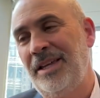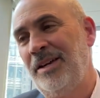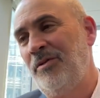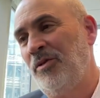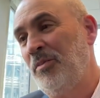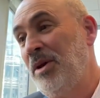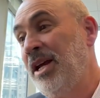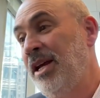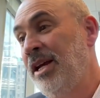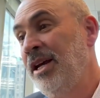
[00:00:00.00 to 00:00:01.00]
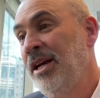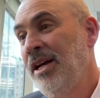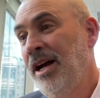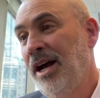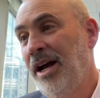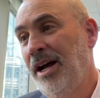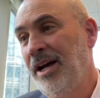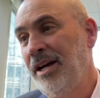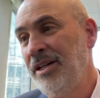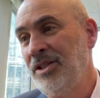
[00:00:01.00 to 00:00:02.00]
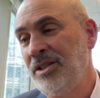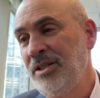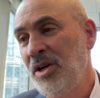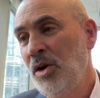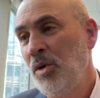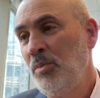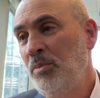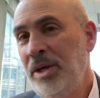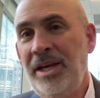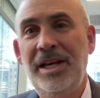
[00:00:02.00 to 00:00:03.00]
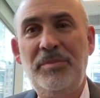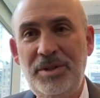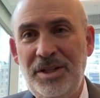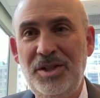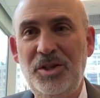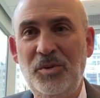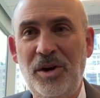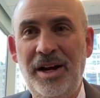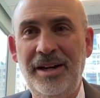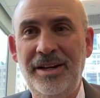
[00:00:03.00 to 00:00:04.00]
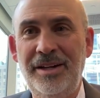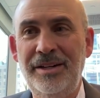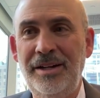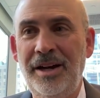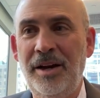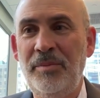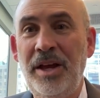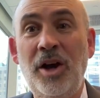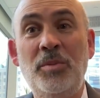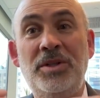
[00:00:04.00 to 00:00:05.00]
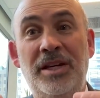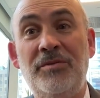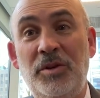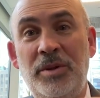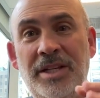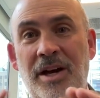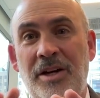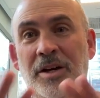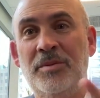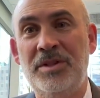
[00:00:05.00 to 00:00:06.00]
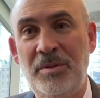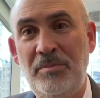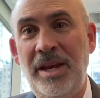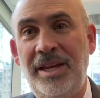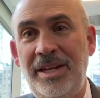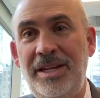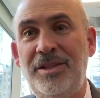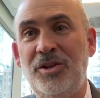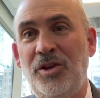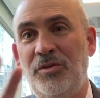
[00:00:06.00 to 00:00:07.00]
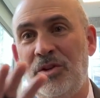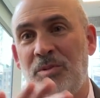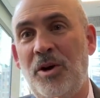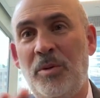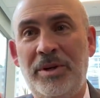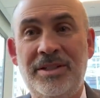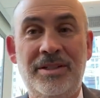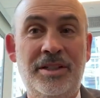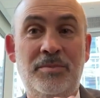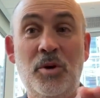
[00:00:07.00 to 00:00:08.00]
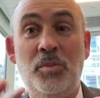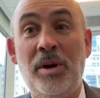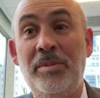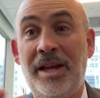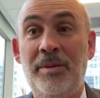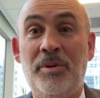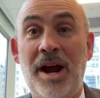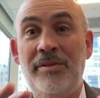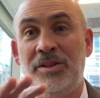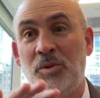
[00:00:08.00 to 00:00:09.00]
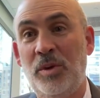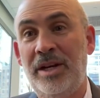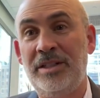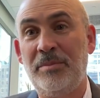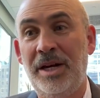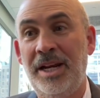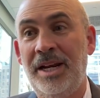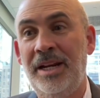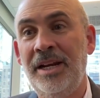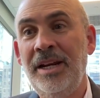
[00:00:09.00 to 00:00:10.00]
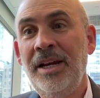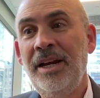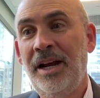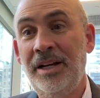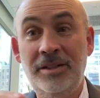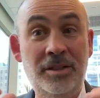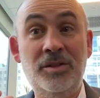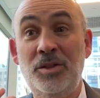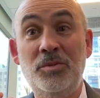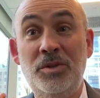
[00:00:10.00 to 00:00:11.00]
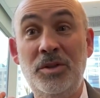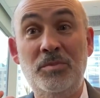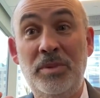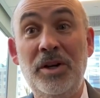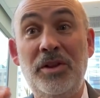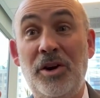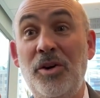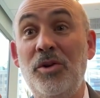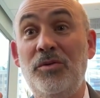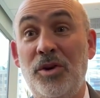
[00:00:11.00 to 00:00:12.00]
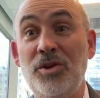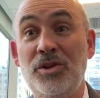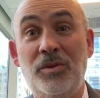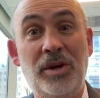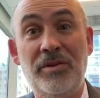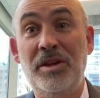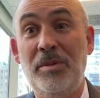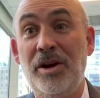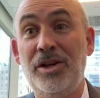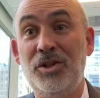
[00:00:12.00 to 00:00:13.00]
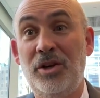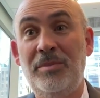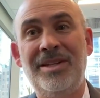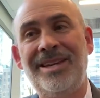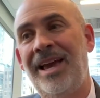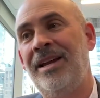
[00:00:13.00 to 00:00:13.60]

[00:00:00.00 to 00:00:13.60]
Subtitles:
I think for me, it's just being in a position where I can help to influence outcomes that make it easier for small businesses, both public and private, to raise money to build their own version of whatever the American dream is.